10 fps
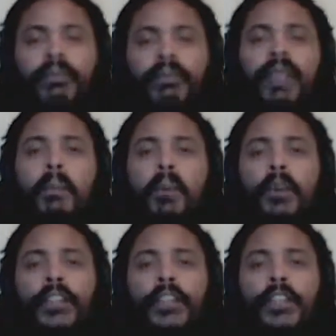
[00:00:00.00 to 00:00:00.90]
Both
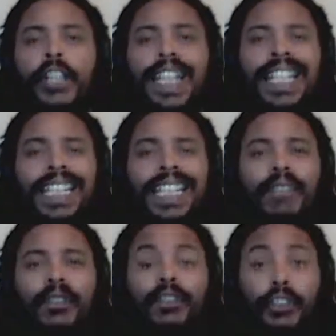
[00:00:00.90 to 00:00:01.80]
good and evil
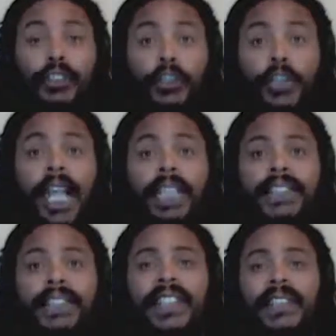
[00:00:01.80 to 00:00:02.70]
do not
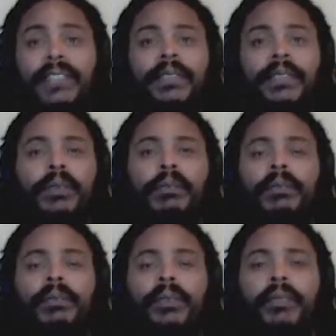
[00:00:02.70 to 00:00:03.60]
exist.
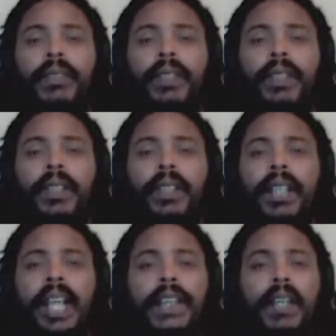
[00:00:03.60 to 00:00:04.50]
And
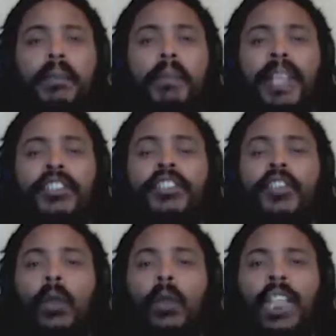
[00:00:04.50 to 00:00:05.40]
they are based
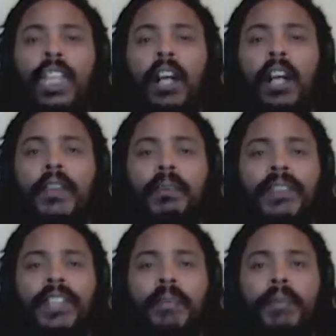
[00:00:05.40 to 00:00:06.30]
solely on the
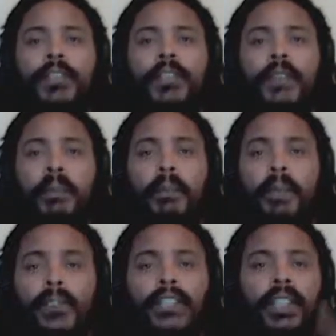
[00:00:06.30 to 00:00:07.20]
perception of the
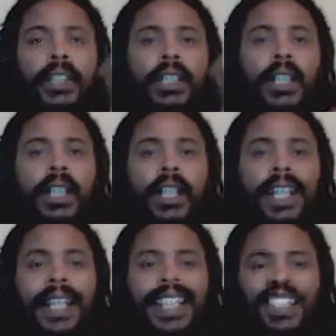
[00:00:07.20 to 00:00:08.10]
person
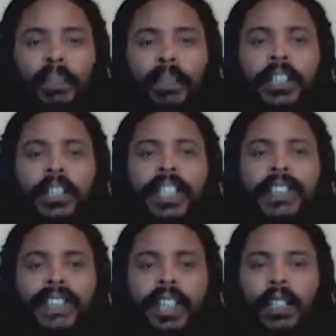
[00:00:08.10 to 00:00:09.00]

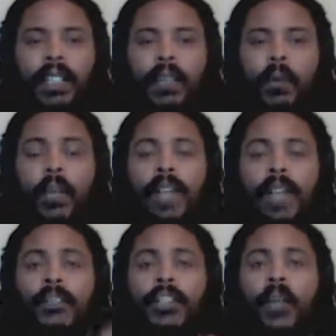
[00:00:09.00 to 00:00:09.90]
experiencing whatever is
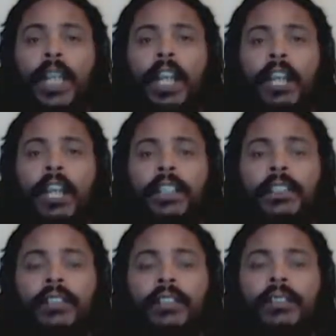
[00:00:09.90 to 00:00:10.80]
going on.
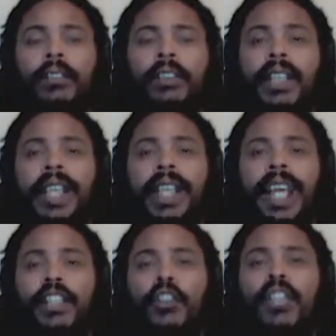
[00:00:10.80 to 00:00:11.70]
And
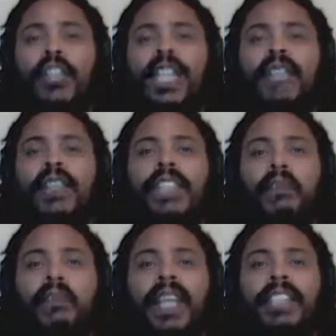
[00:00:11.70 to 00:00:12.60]
good and evil is
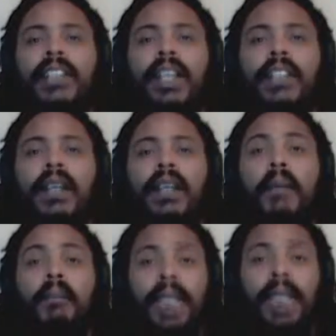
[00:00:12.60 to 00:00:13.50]
based on
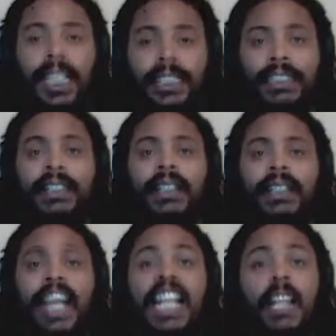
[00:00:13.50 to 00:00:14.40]
pleasant and
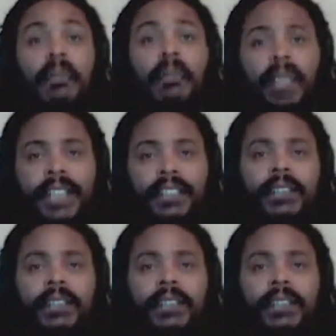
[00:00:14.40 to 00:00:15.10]
unpleasant.